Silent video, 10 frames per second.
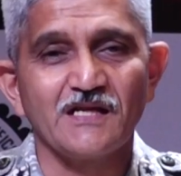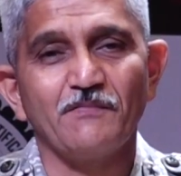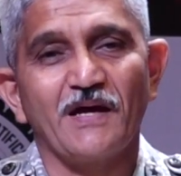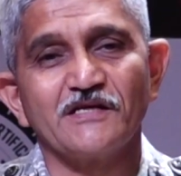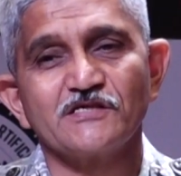
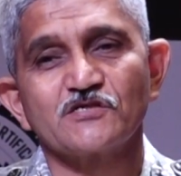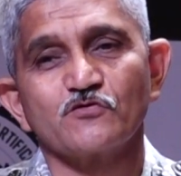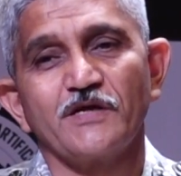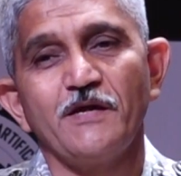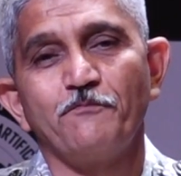still
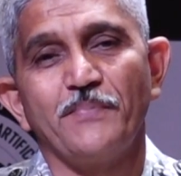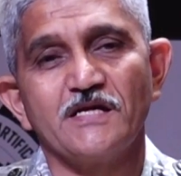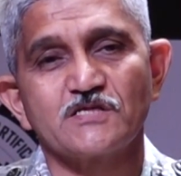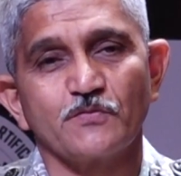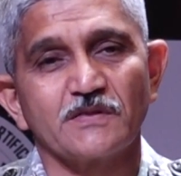manages to
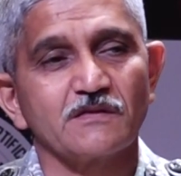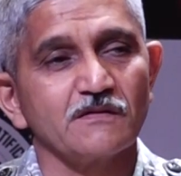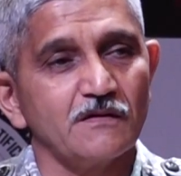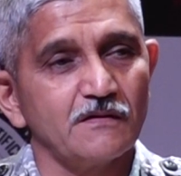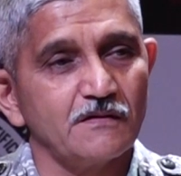keep pace
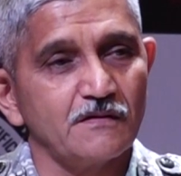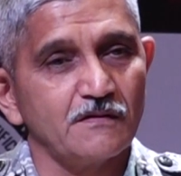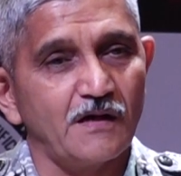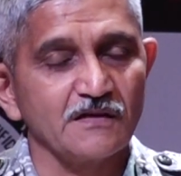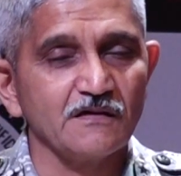with
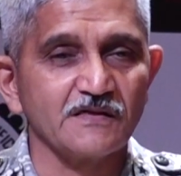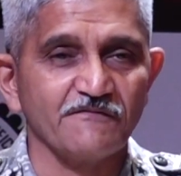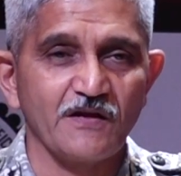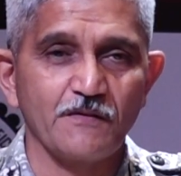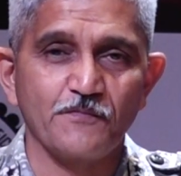
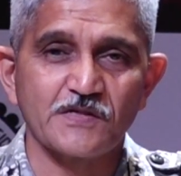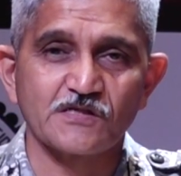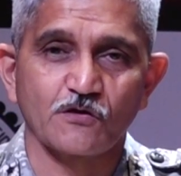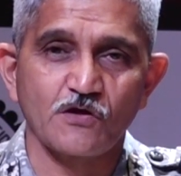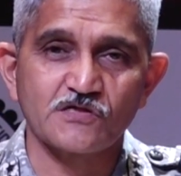other
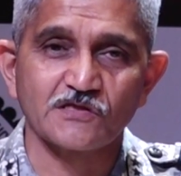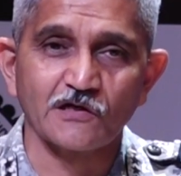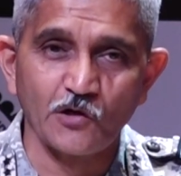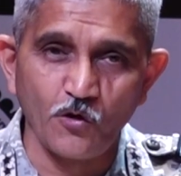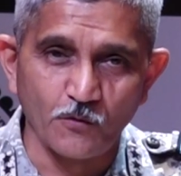developments
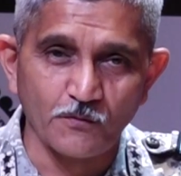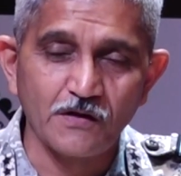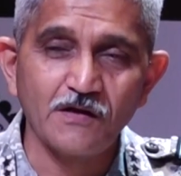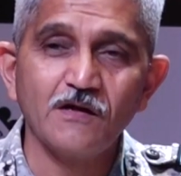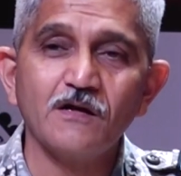across the
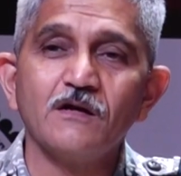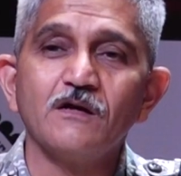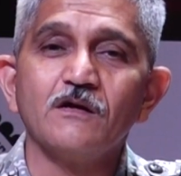globe